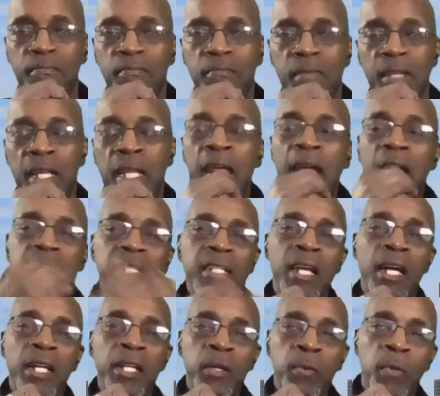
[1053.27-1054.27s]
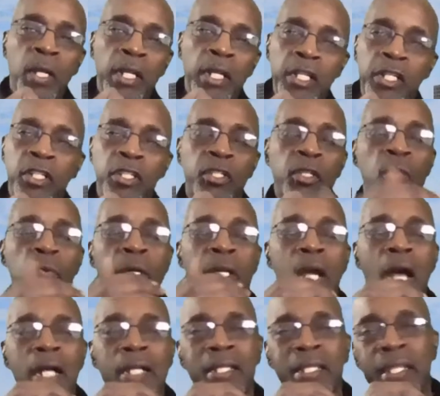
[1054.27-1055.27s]
It has nothing really to do with
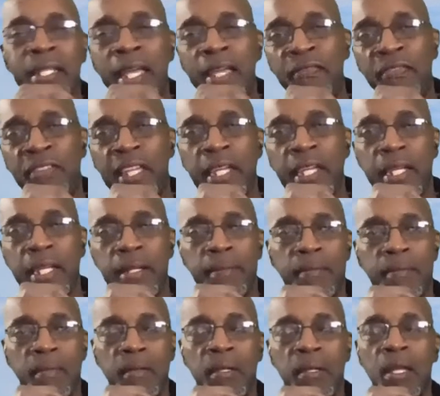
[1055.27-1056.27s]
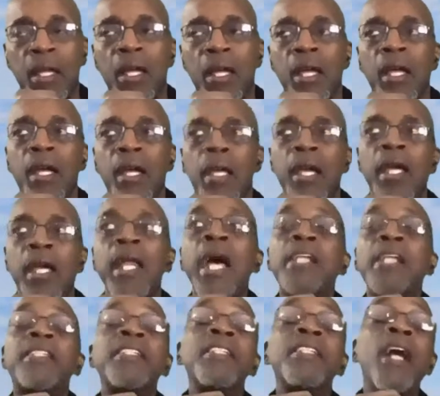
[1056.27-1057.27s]
our safety. It
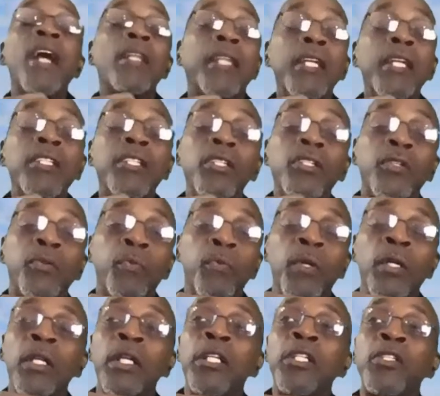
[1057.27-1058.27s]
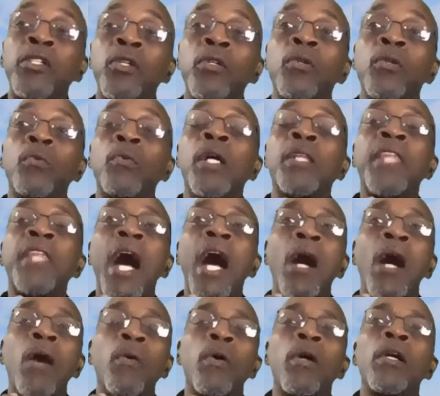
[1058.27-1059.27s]
has nothing to really do with
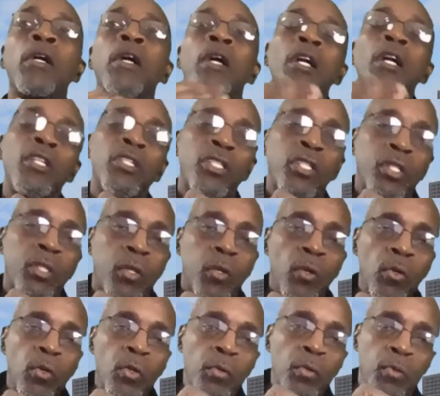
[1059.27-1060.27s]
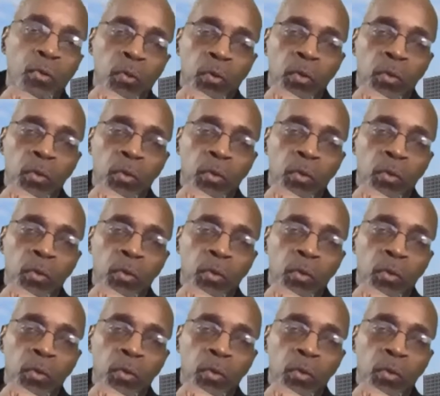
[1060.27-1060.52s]
our school